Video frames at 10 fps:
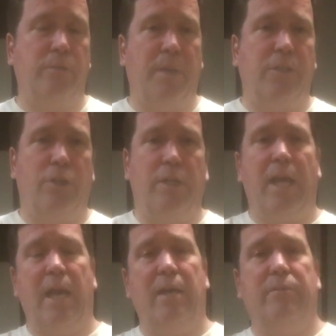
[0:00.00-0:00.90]
Make sure you
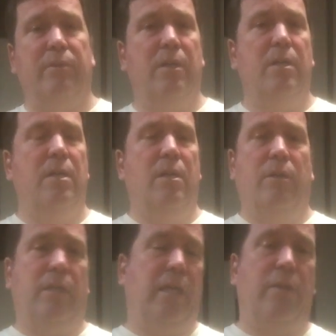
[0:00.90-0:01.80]
have
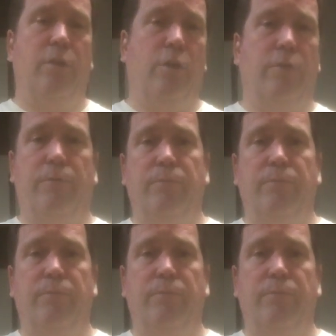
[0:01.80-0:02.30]
either your